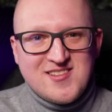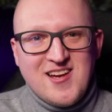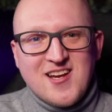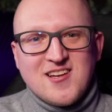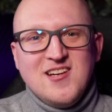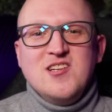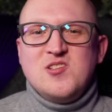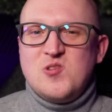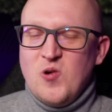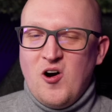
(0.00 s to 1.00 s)
mistake
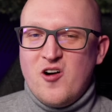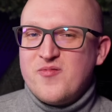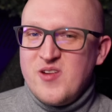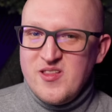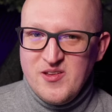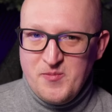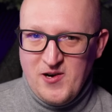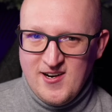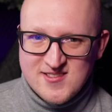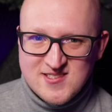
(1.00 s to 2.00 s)
too often in the
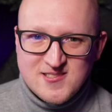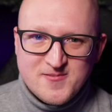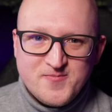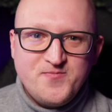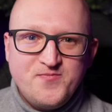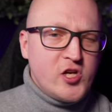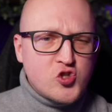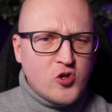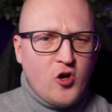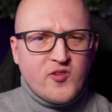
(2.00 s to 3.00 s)
past. What
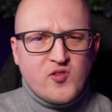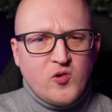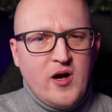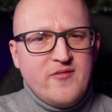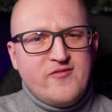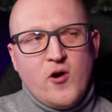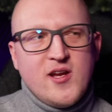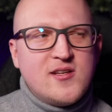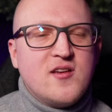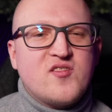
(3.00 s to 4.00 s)
you should also
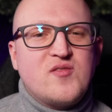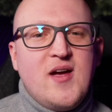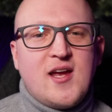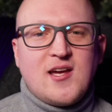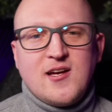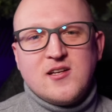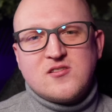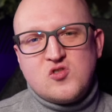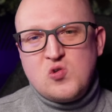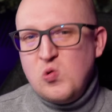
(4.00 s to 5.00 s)
avoid is making
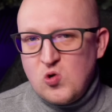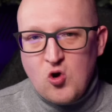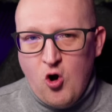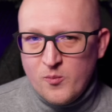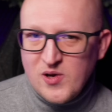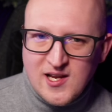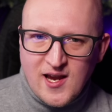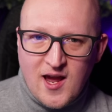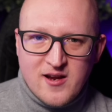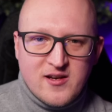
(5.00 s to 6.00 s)
it too
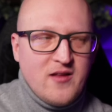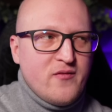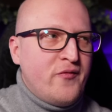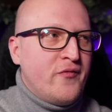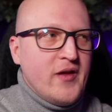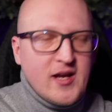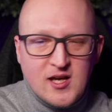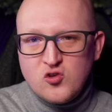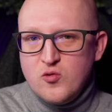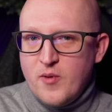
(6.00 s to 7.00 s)
complicated and
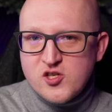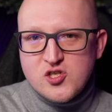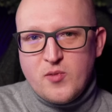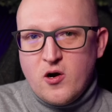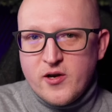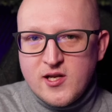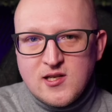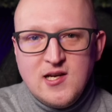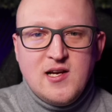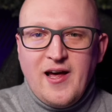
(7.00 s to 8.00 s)
thinking too much about it.